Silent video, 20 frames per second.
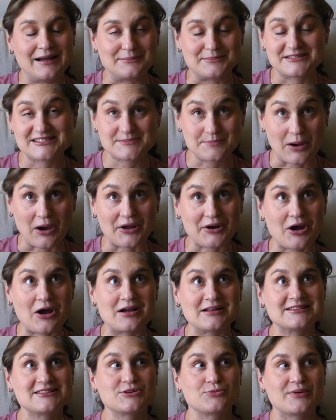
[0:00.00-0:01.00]
spot
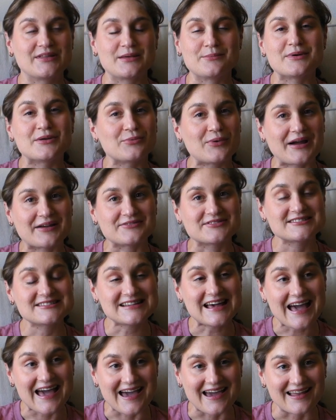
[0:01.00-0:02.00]
on to when the midwife
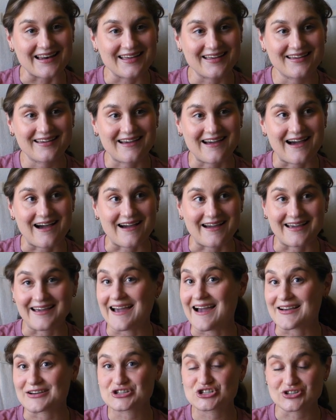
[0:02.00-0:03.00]
said, I
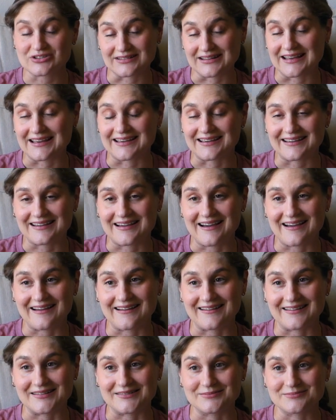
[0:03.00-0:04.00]
actually
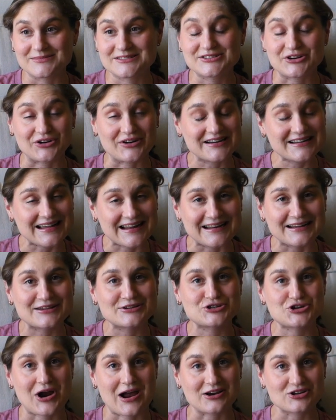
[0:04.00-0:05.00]
started getting
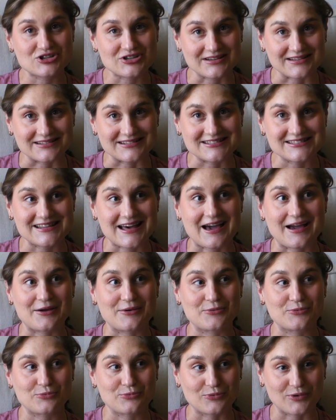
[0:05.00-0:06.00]
contractions that
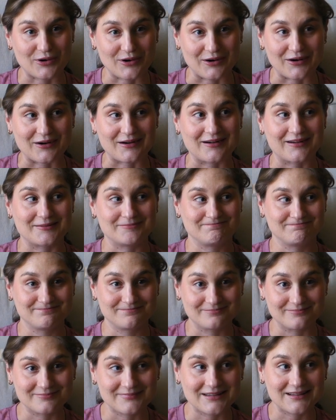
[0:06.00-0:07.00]
were
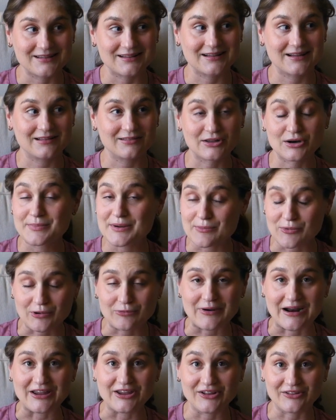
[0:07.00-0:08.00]
a little bit more
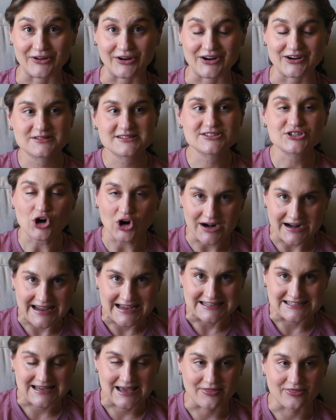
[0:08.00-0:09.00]
regular. Starting
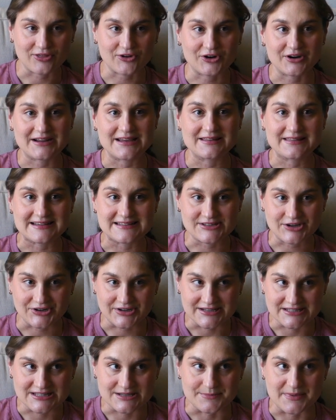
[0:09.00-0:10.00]
at 10:30, they
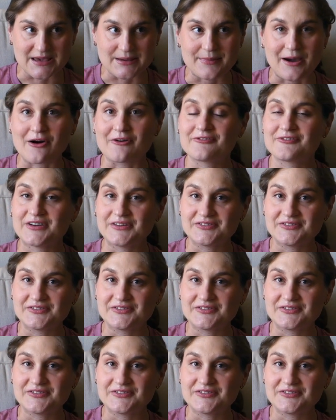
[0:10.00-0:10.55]
started to be about